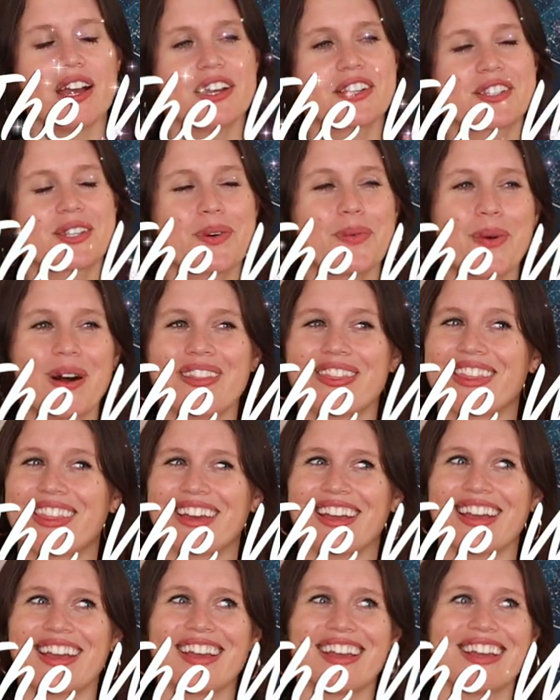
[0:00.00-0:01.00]
So one
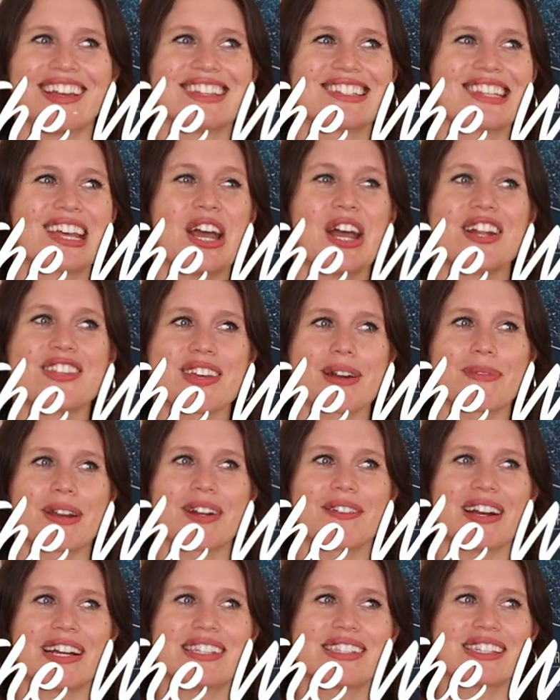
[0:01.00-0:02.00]
thing is Gemini
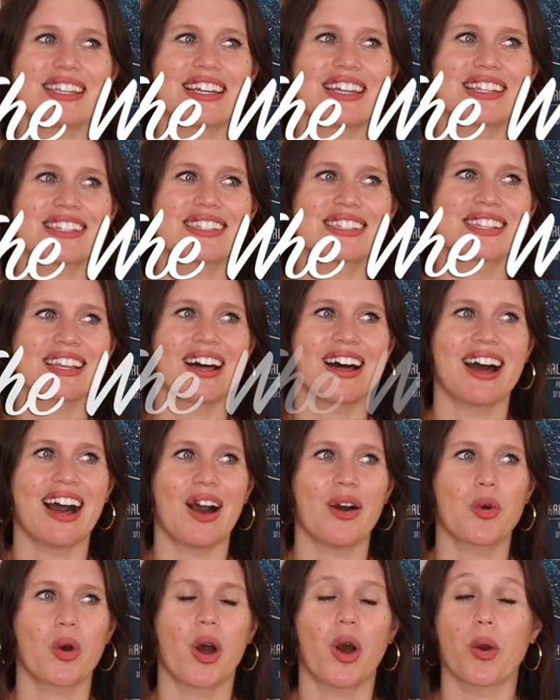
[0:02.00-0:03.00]
risings
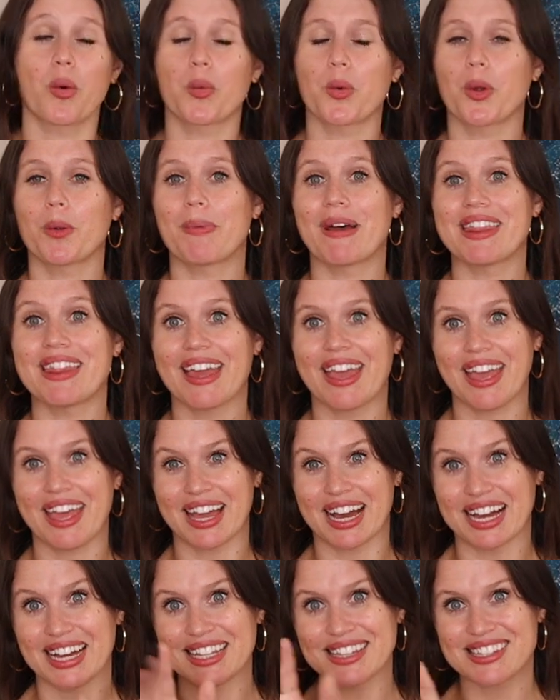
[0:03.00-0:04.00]
are ruled by the
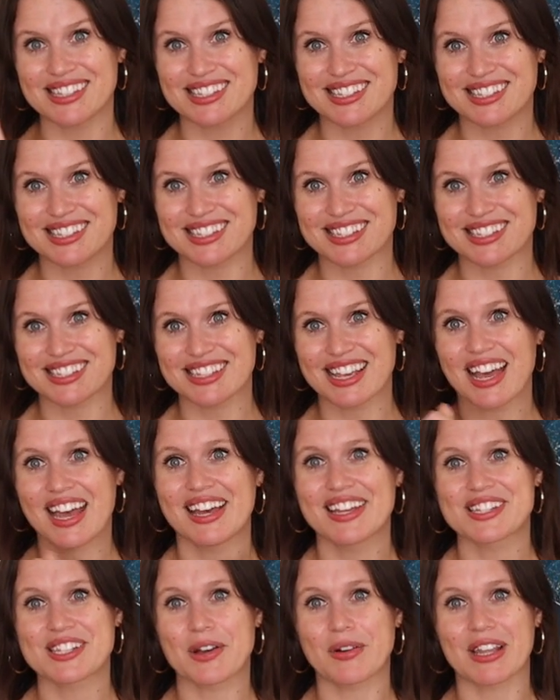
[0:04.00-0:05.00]
hands.
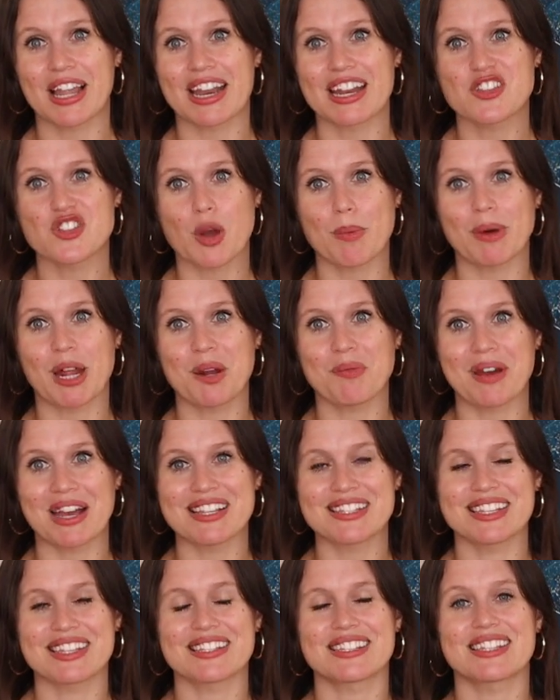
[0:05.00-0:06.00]
So a lot of Gemini
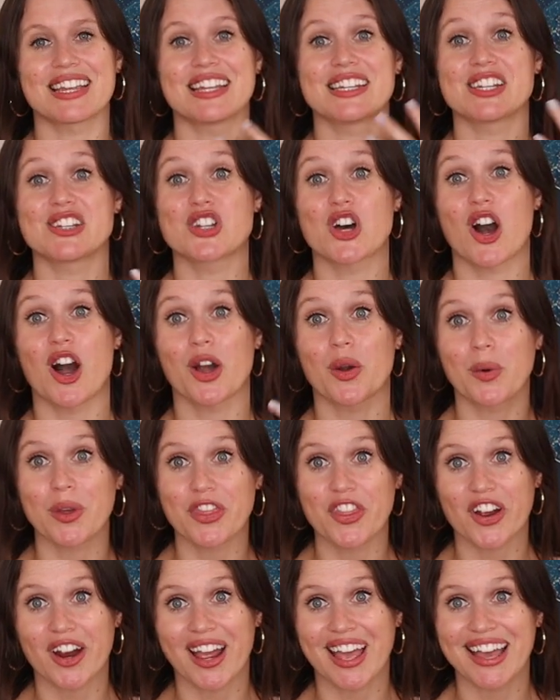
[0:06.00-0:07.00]
risings tend to talk
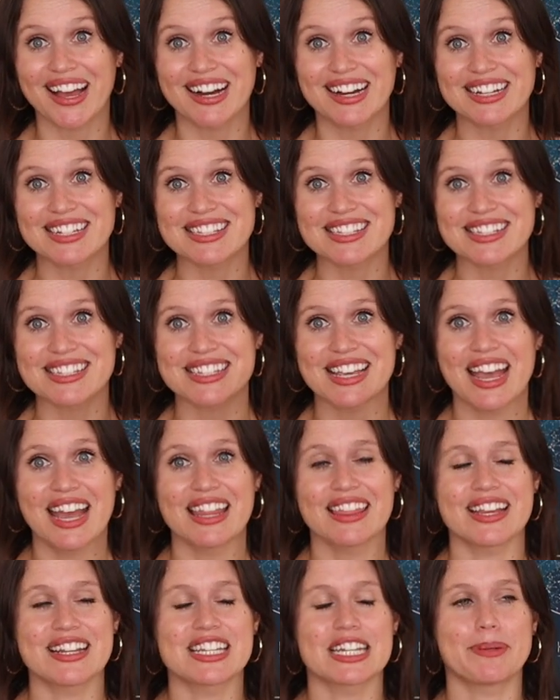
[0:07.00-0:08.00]
with their hands.
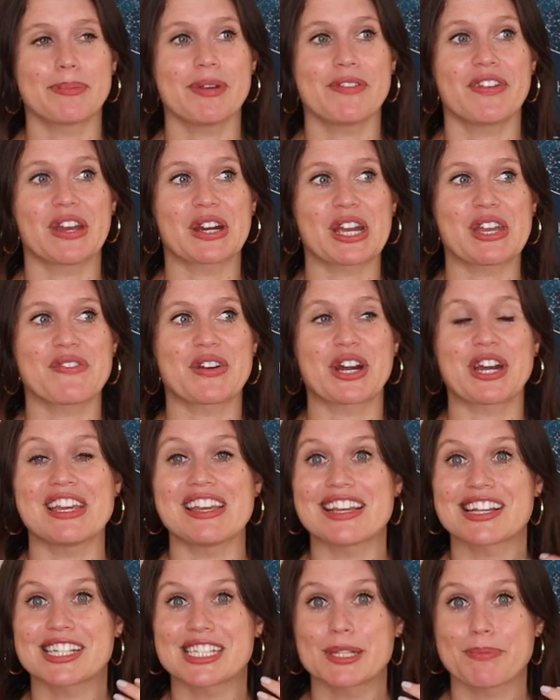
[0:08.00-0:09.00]
They tend to be very, very
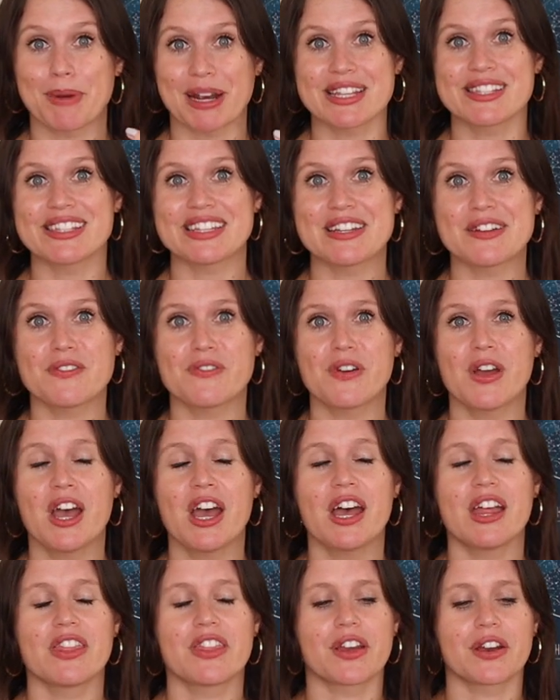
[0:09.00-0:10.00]
expressive.
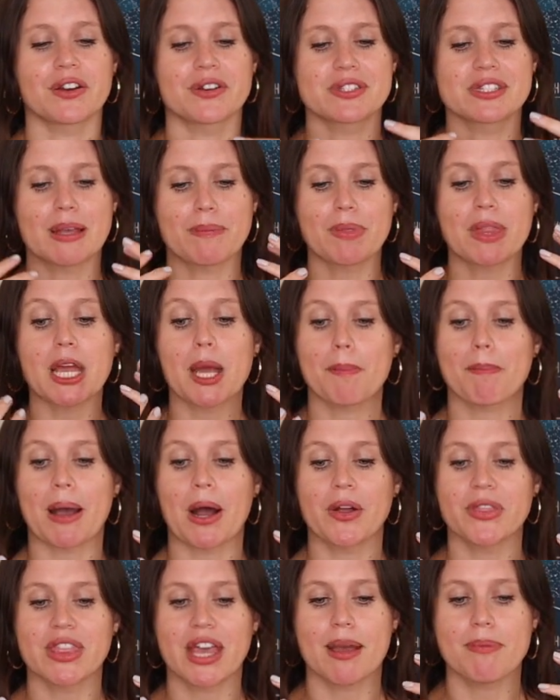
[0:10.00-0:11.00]
There's something
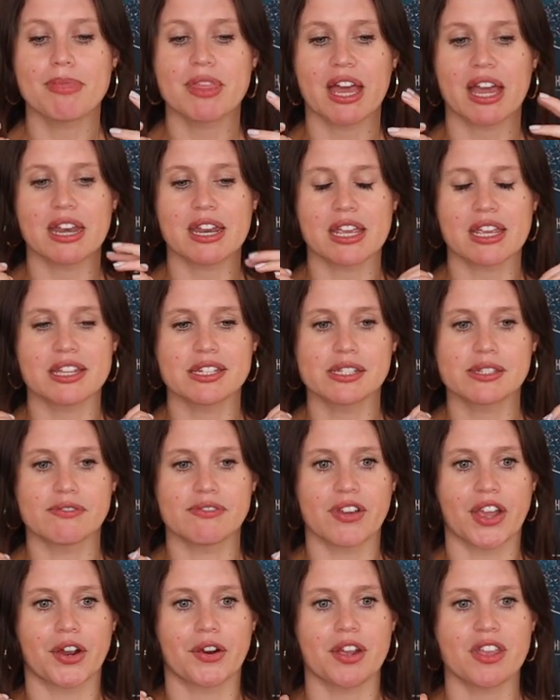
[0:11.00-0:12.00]
about them that is
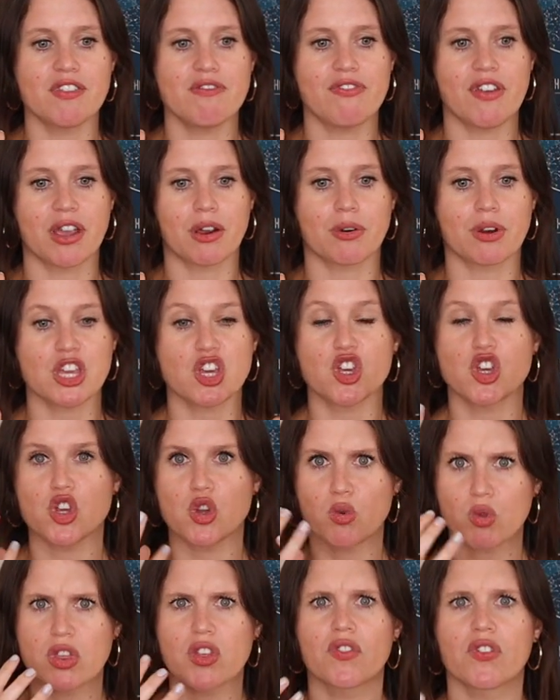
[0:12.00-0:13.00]
very, very
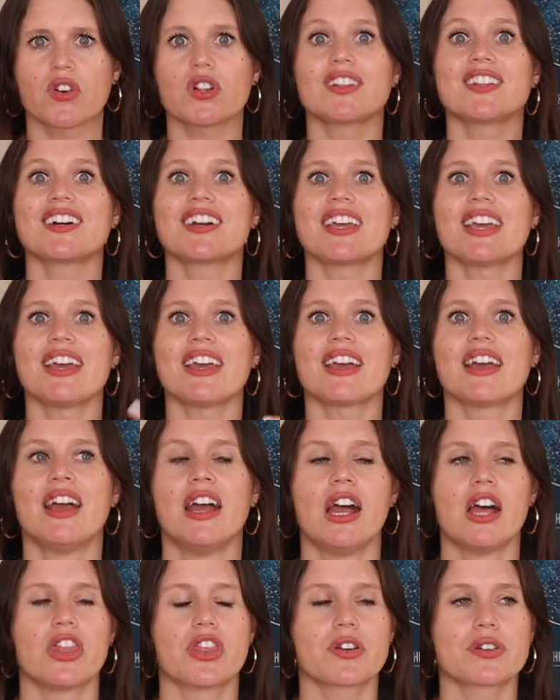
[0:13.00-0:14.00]
youthful looking.
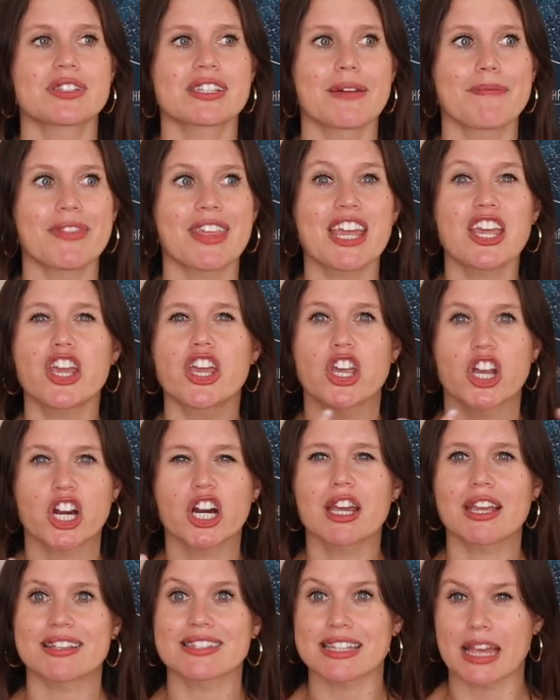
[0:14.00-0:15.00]
There's something
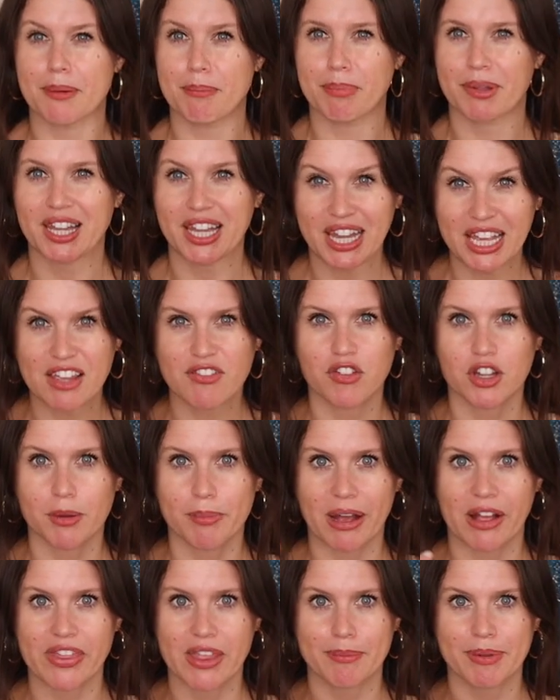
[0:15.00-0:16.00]
curious and playful
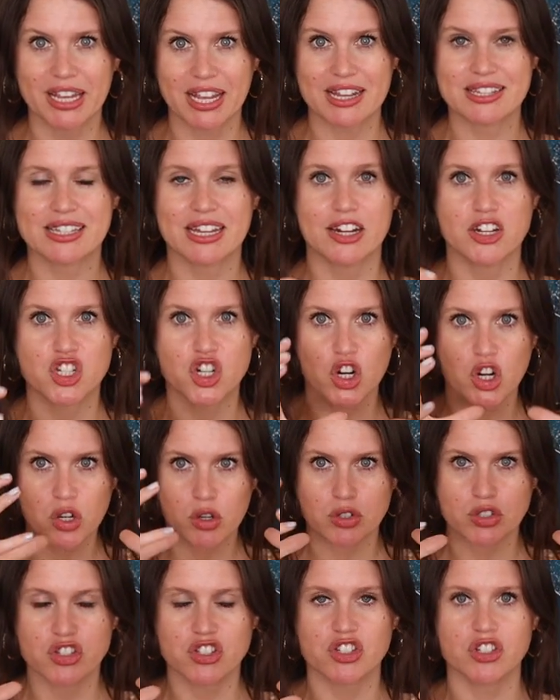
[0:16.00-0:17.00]
about them. Like I said,
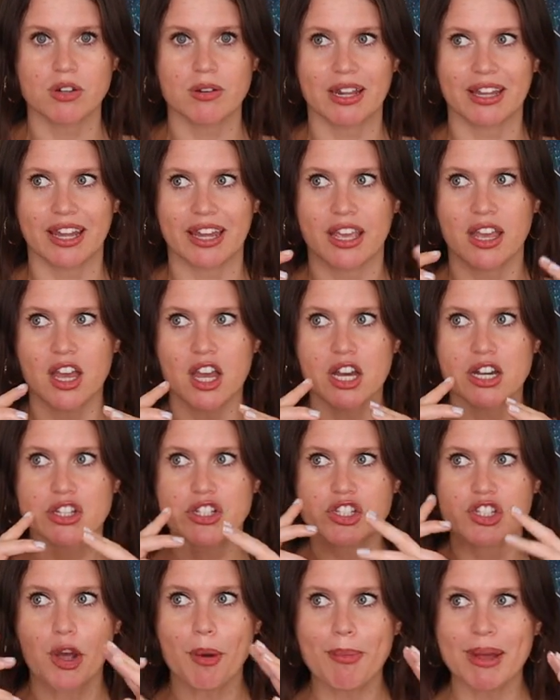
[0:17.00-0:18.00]
eternal student. Like
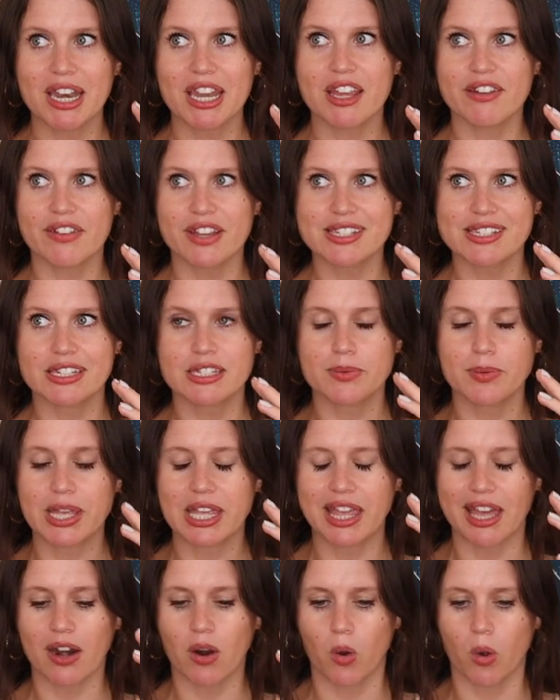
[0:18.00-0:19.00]
so many of us as we
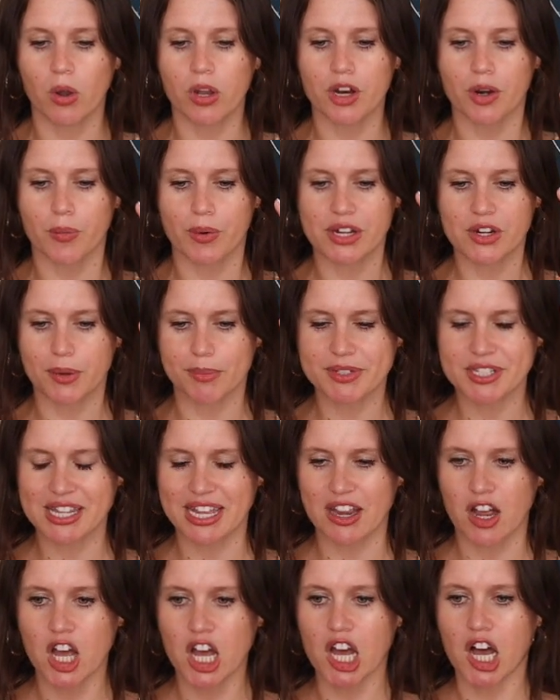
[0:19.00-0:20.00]
get older, we almost
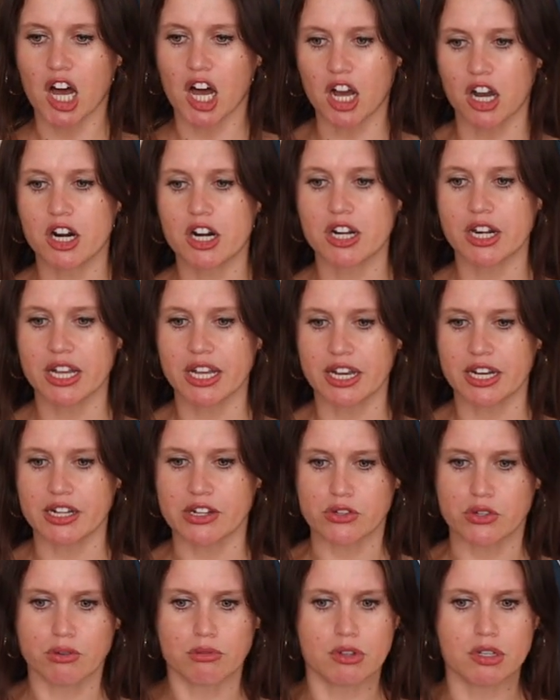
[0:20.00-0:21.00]
like harden
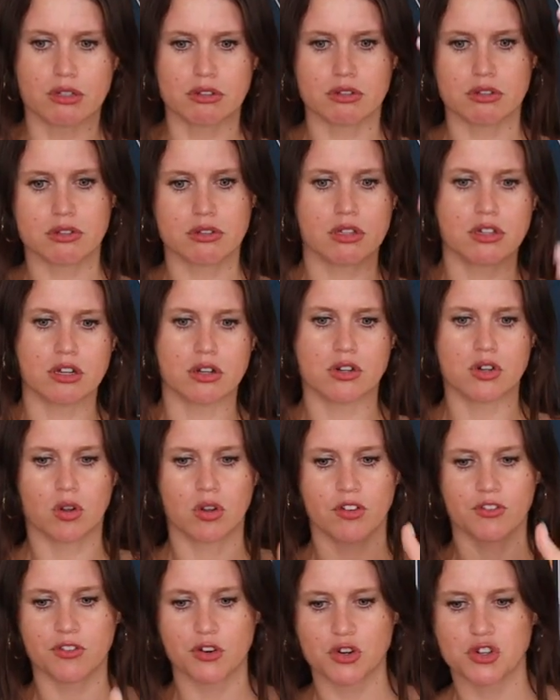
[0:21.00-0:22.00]
into this is the
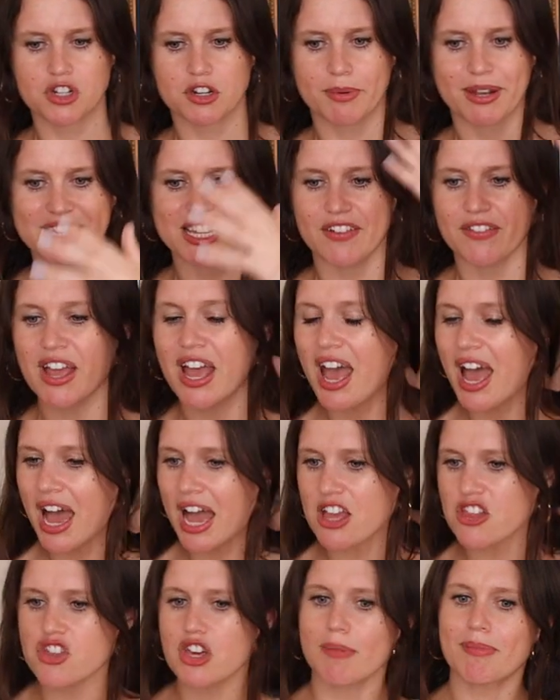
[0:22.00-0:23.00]
adult version of myself.
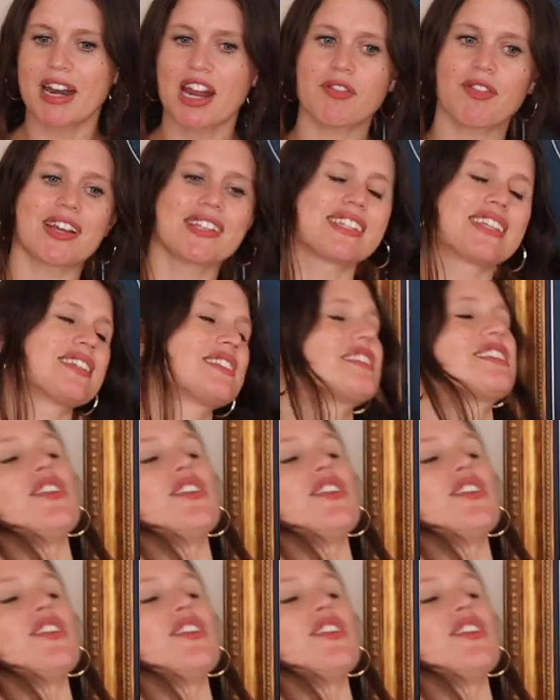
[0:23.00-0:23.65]
And Gemini rising is